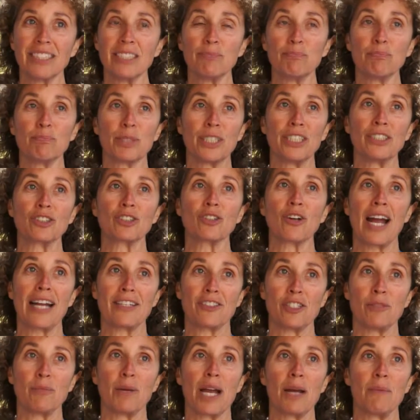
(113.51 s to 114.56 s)
pretty
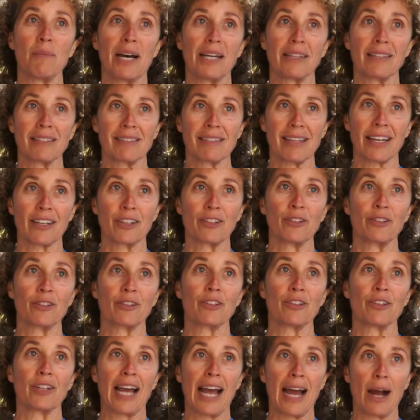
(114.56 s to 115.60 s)
scratchy by about the second or
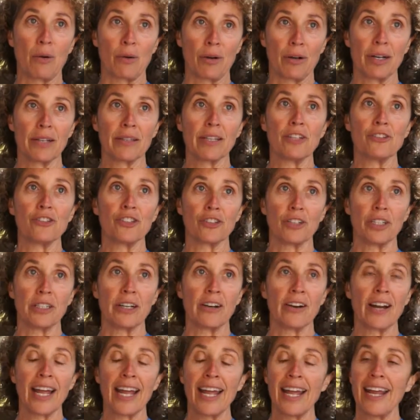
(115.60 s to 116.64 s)
third hour that you're in there.
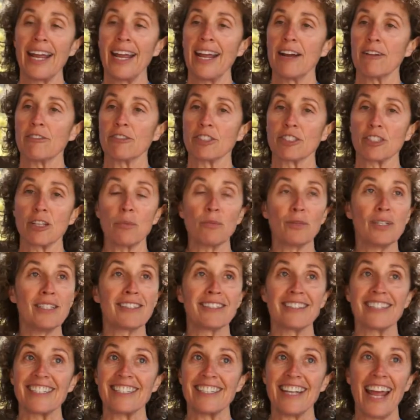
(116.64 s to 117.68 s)
For some
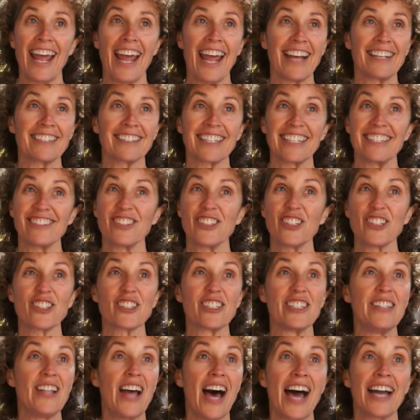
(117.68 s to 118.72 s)
reason, the tasc is just
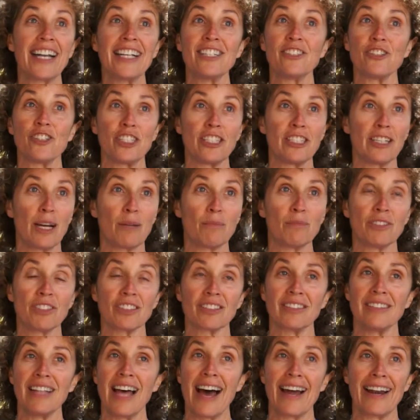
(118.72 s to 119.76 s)
not itchy. I'm
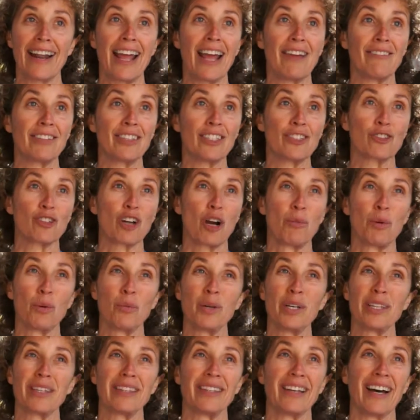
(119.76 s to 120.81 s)
just not having the trouble
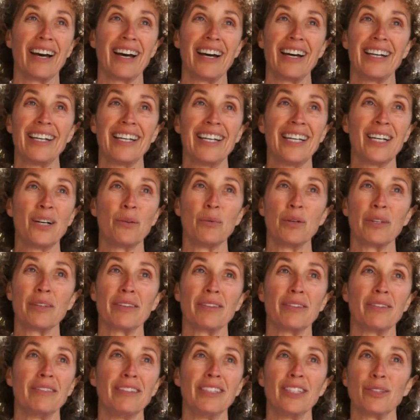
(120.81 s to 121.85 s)
with
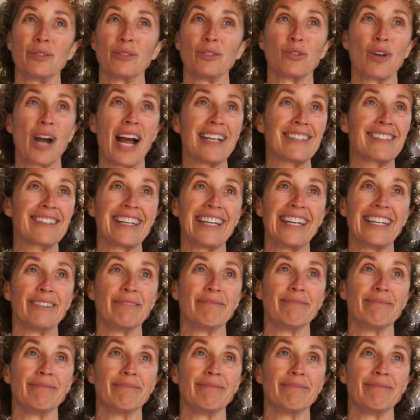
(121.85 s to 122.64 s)
dry skin,